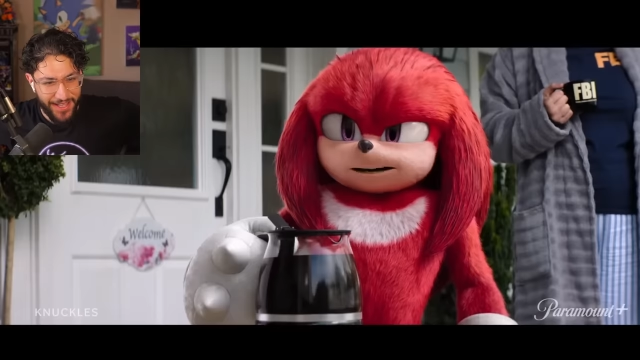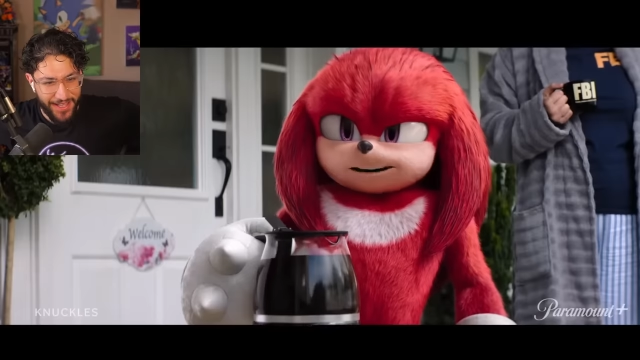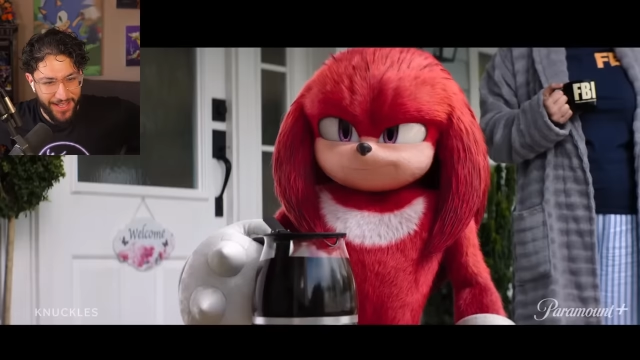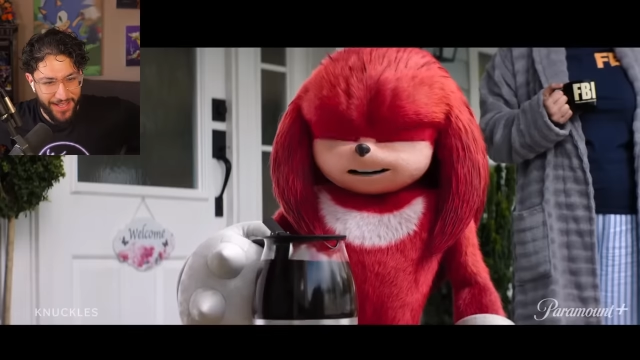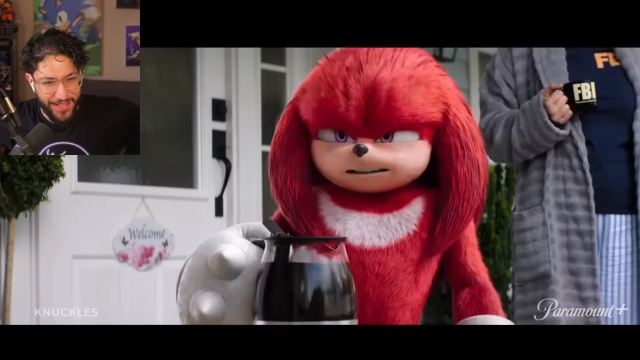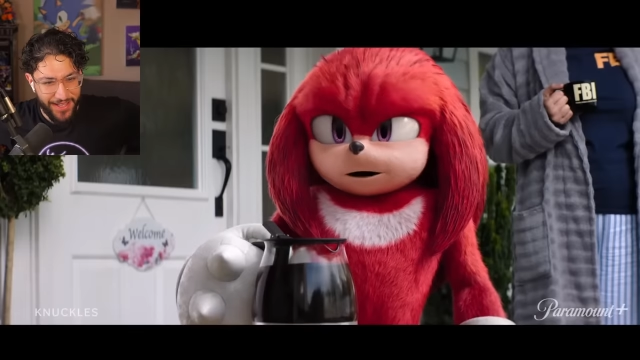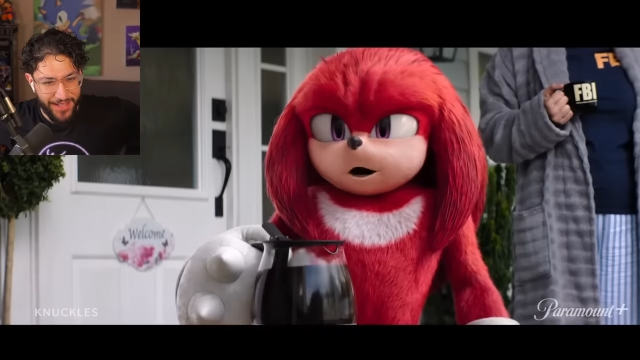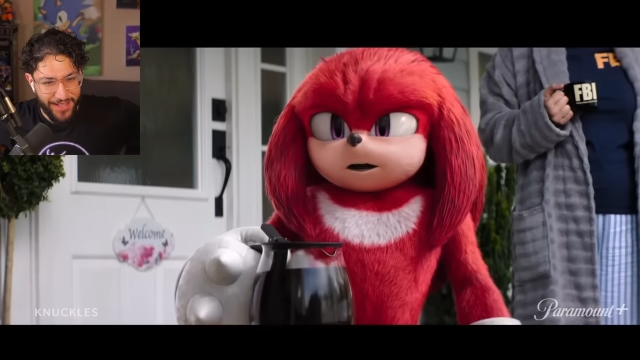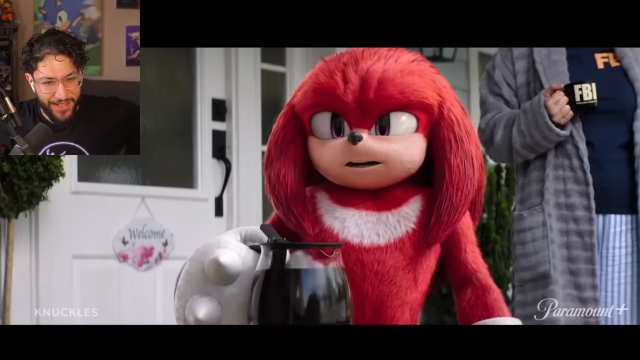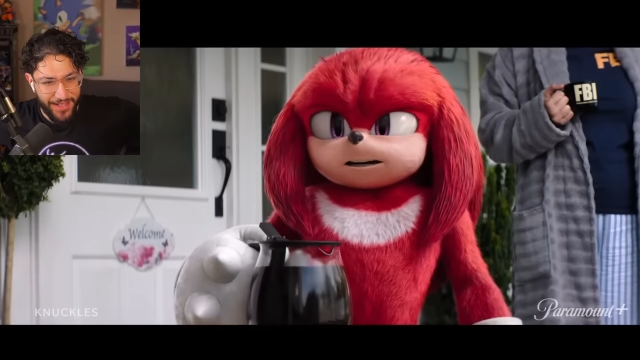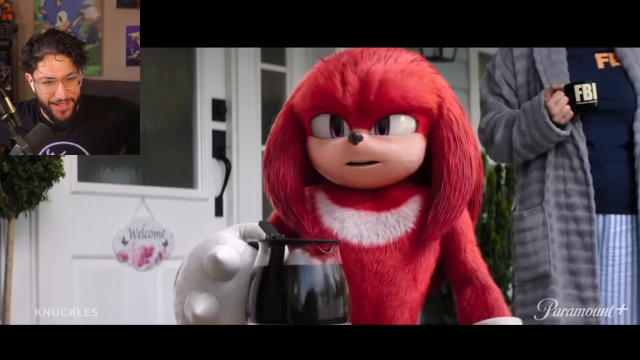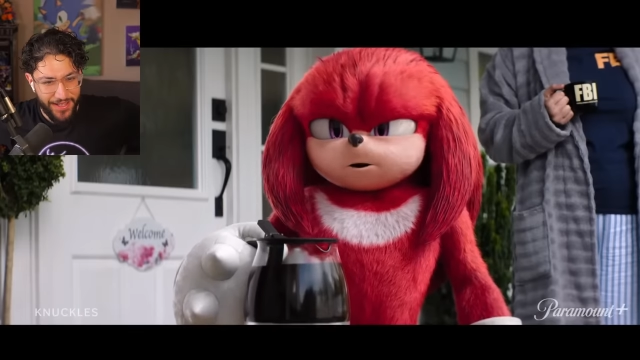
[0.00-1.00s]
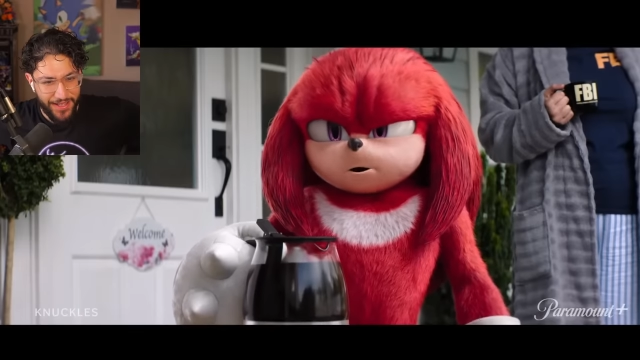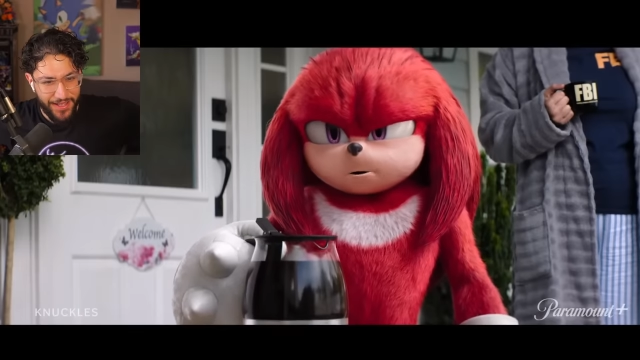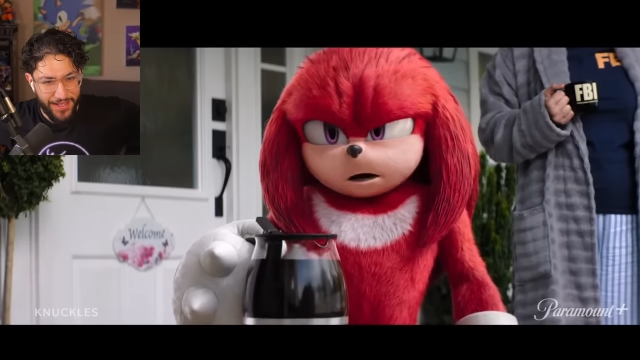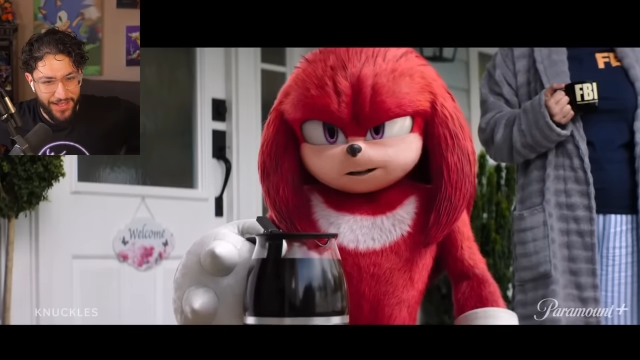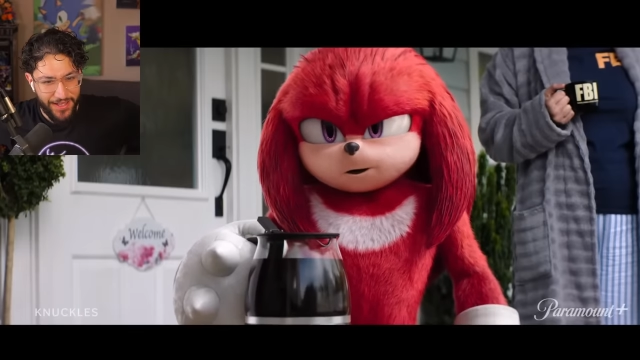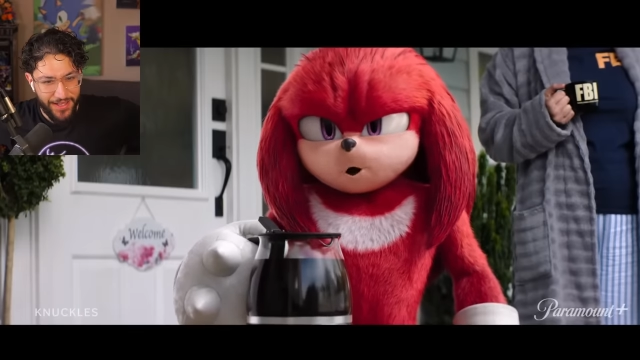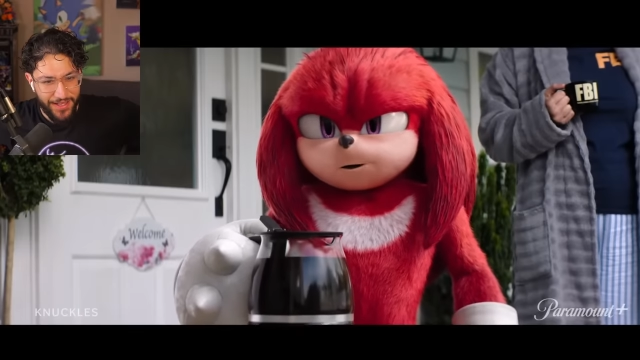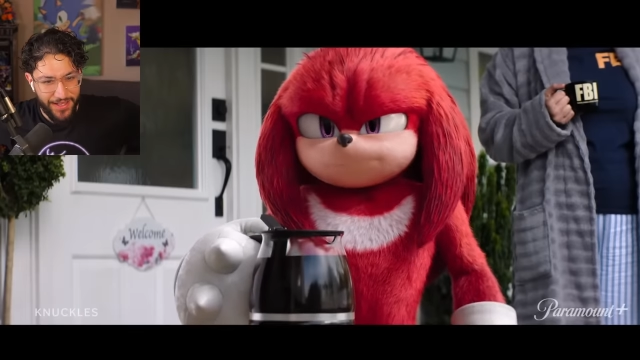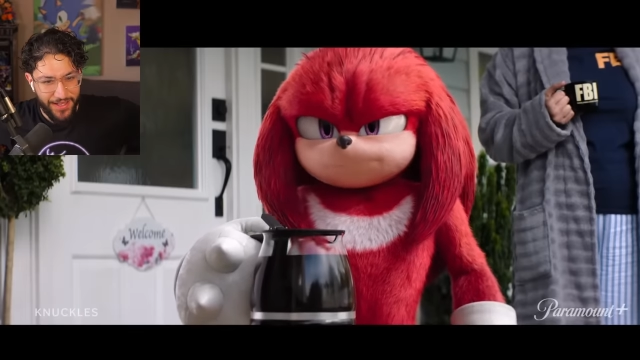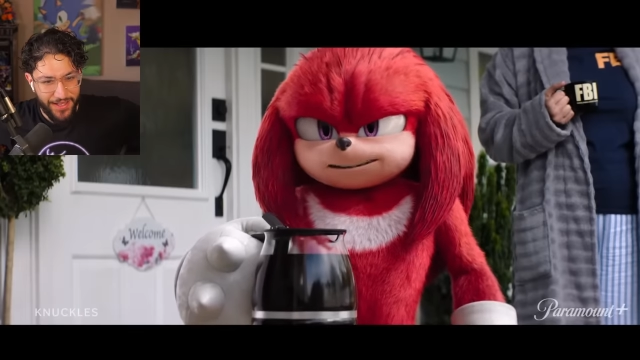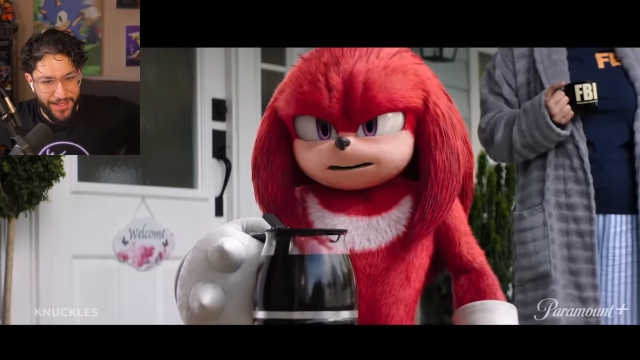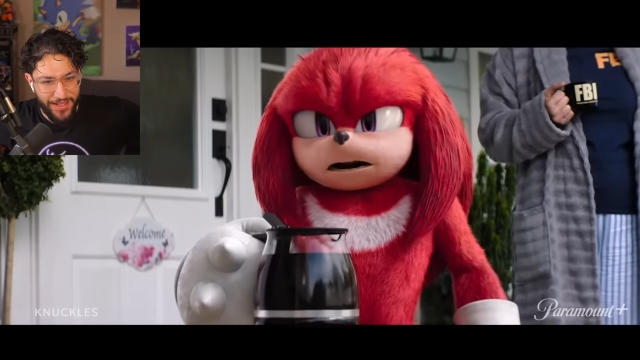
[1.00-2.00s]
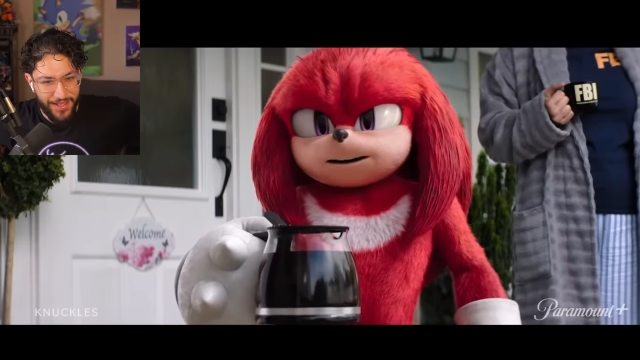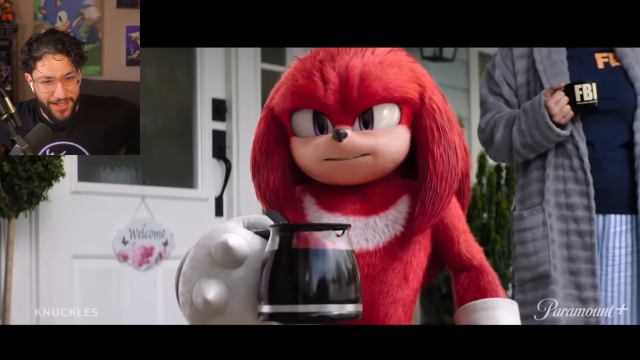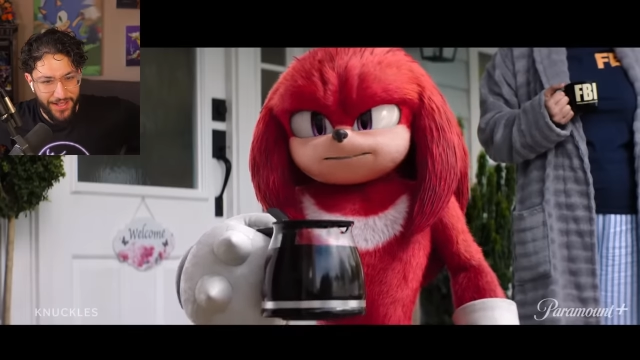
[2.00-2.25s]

Speaker 1: he must learn to rescue himself.